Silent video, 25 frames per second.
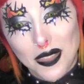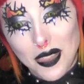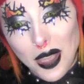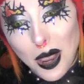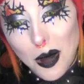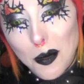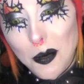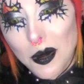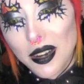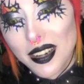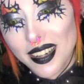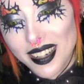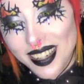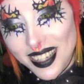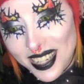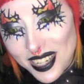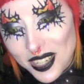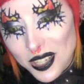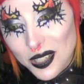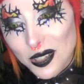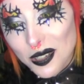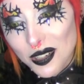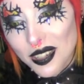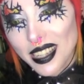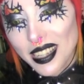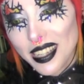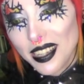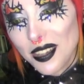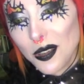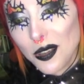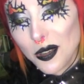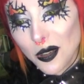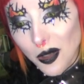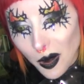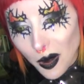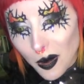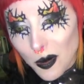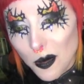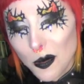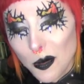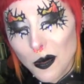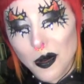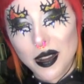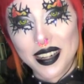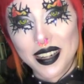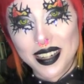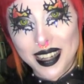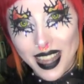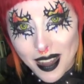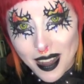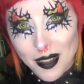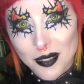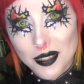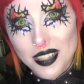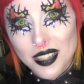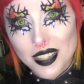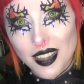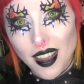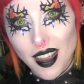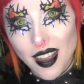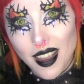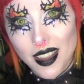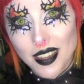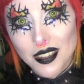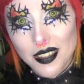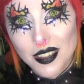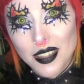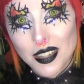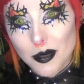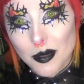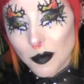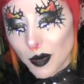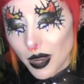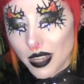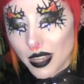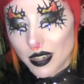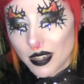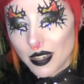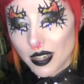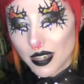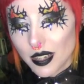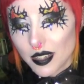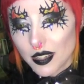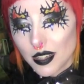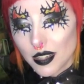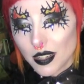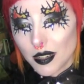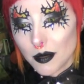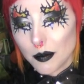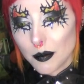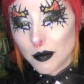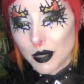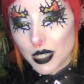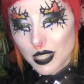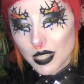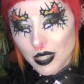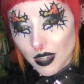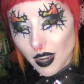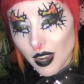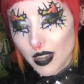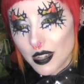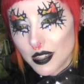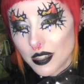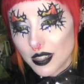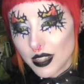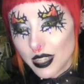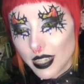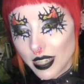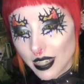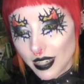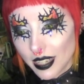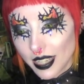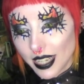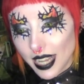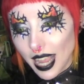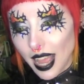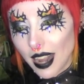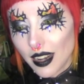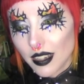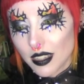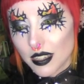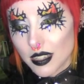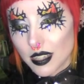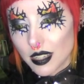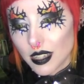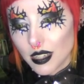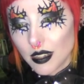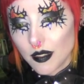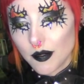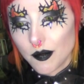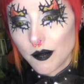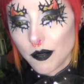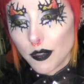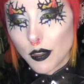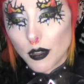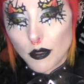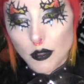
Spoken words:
There were literally no downsides to my addiction besides the illegality,